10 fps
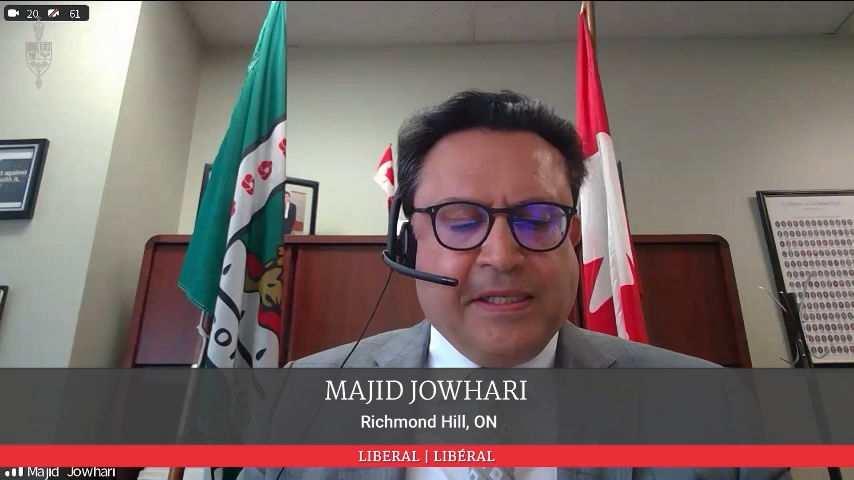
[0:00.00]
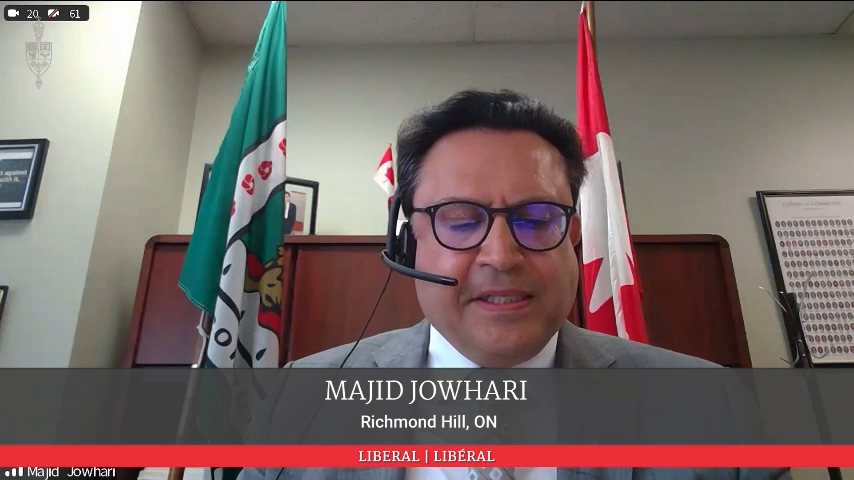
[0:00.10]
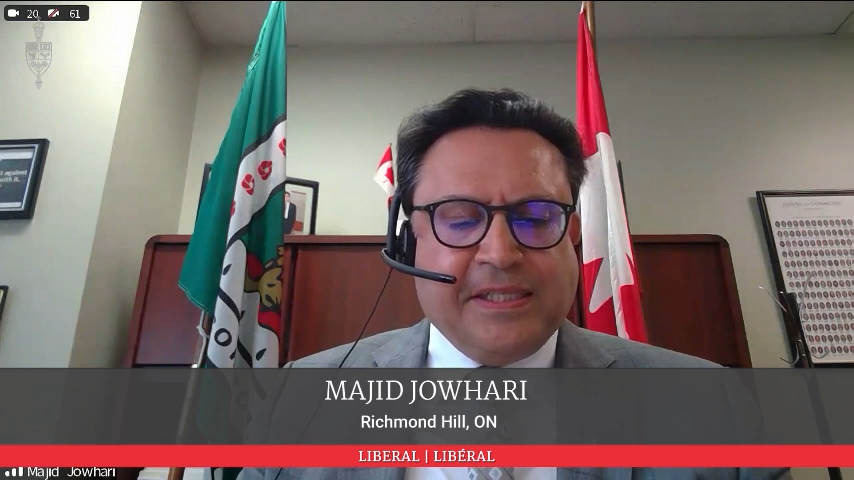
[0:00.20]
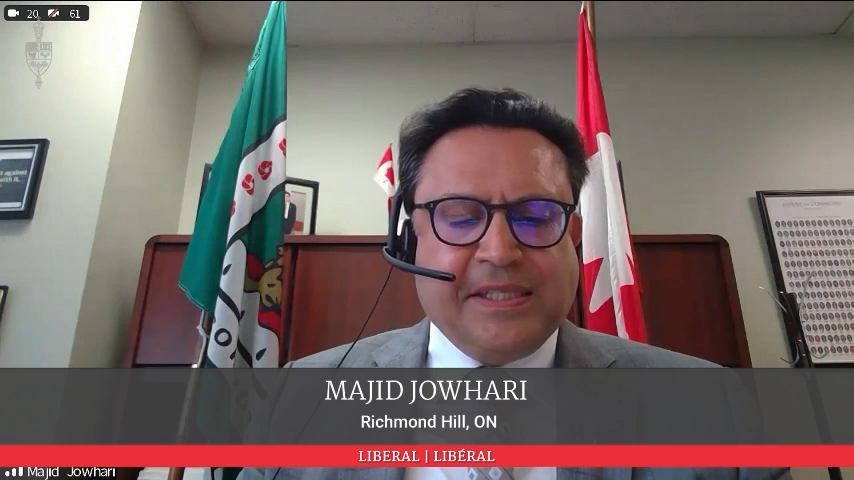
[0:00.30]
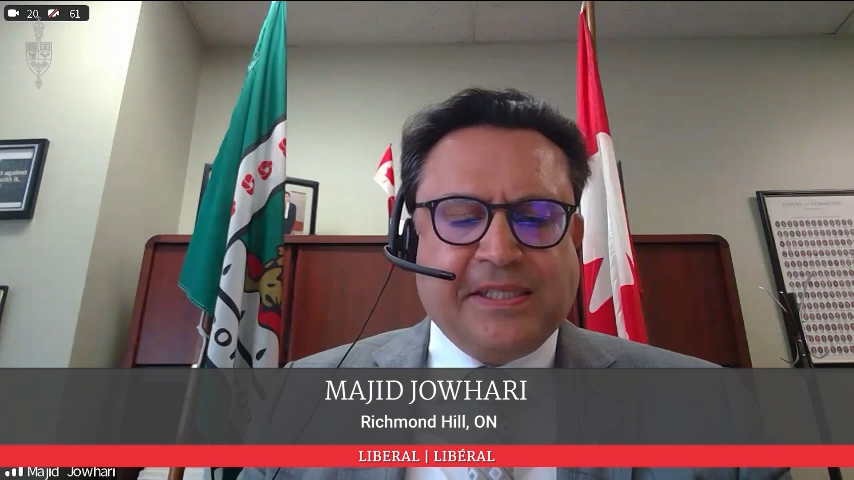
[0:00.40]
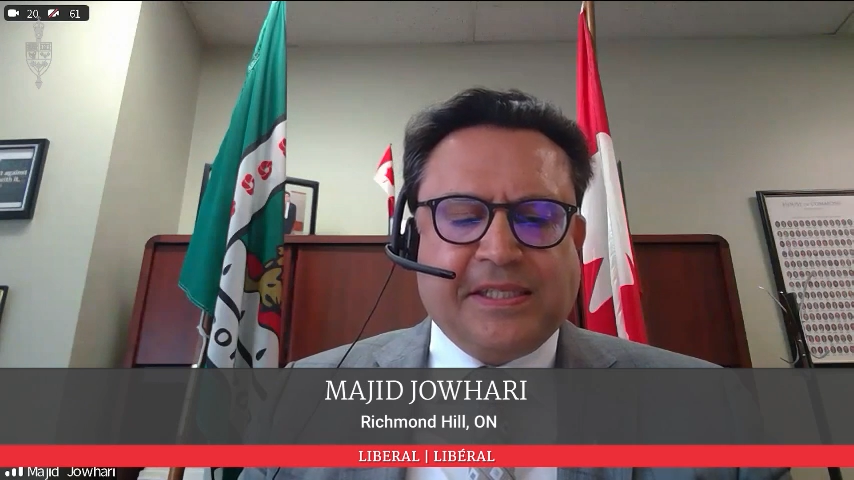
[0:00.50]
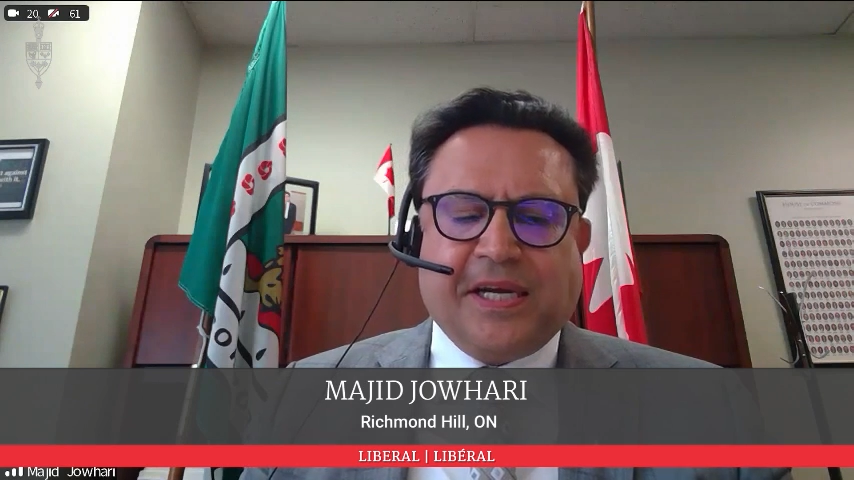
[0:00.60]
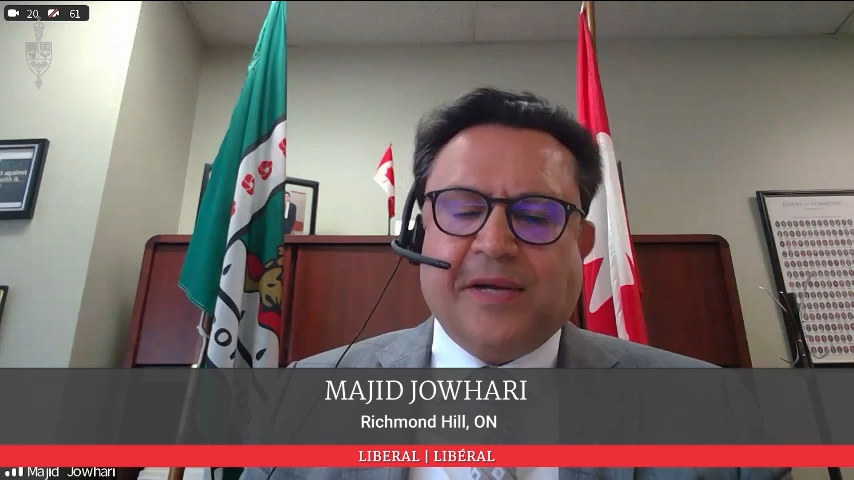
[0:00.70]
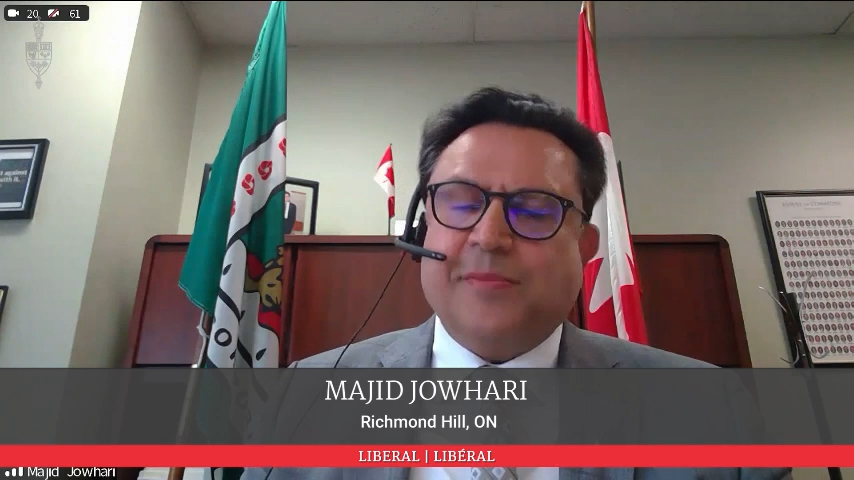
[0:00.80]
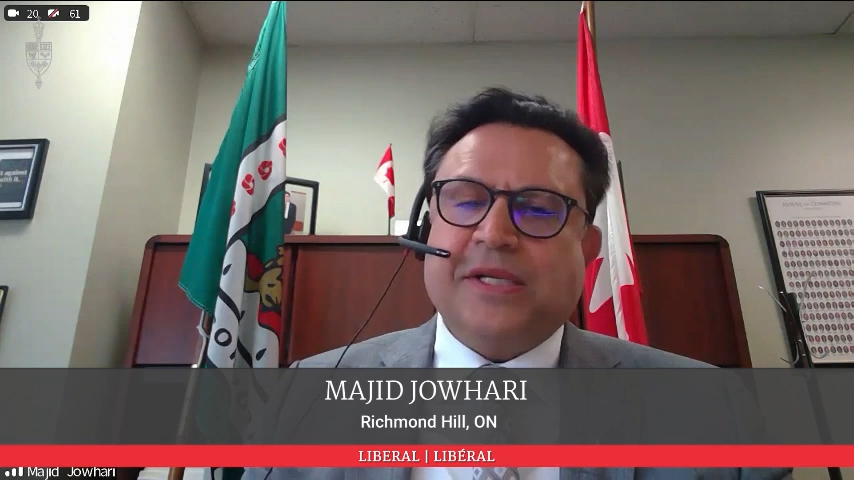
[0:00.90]
This is a
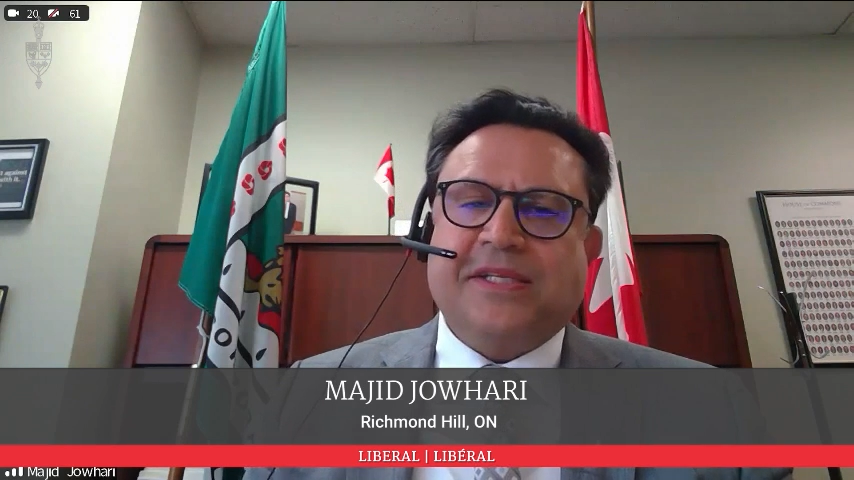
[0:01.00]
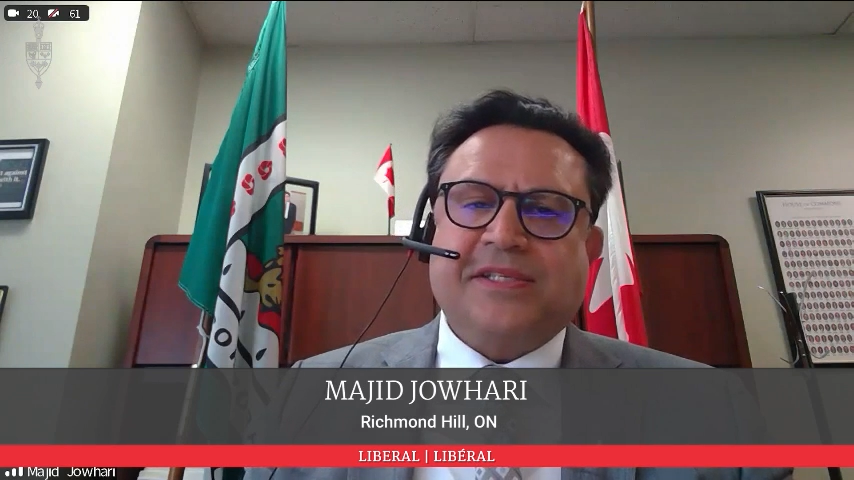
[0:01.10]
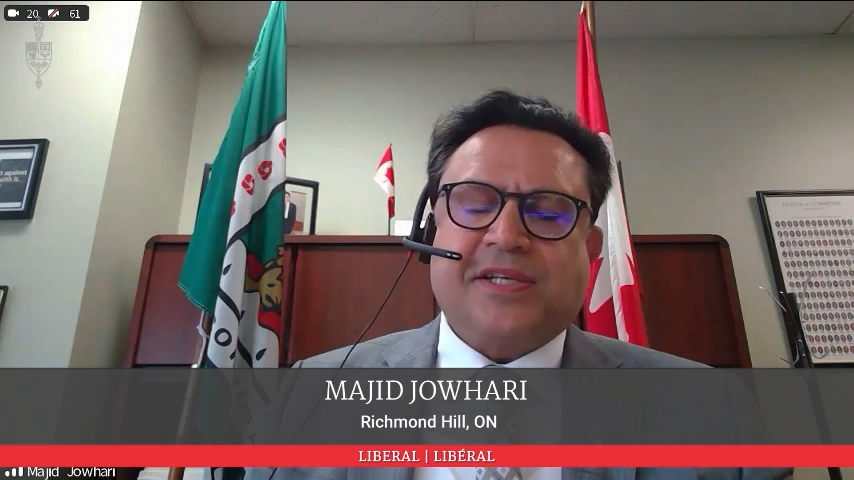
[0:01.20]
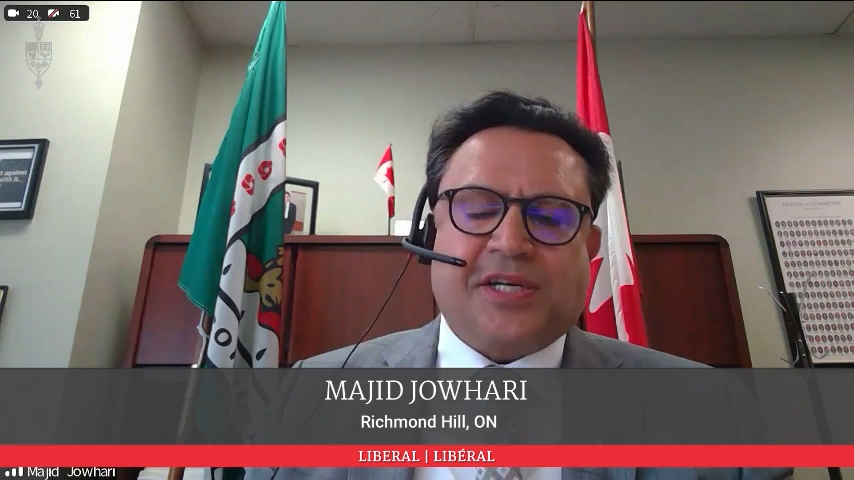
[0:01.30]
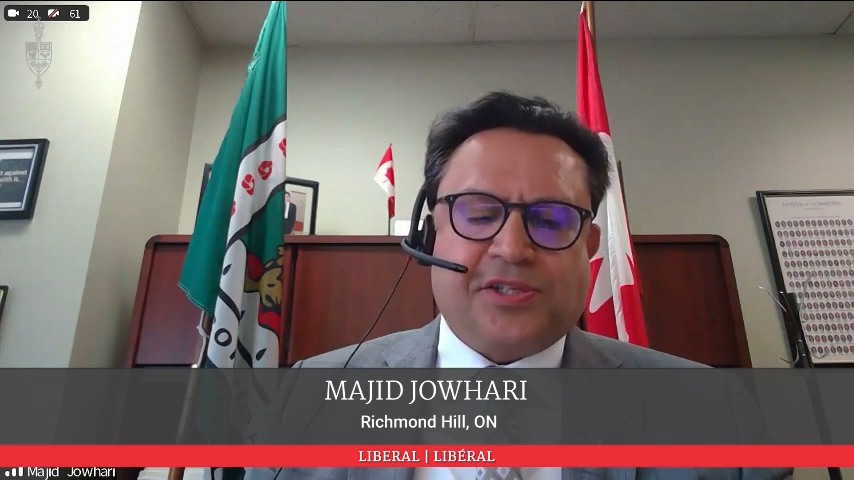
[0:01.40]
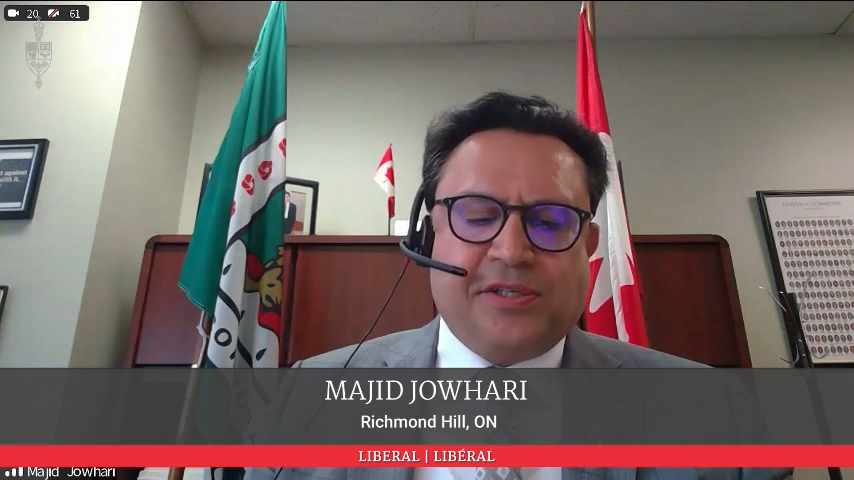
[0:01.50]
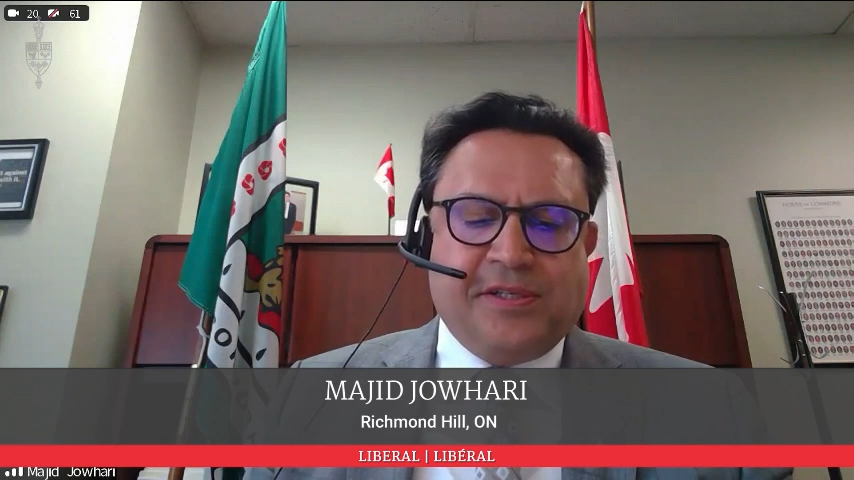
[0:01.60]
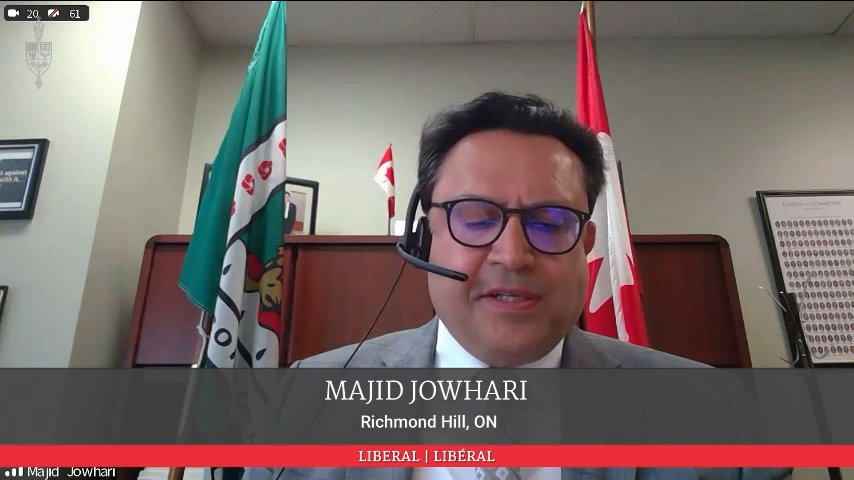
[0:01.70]
timely discussion,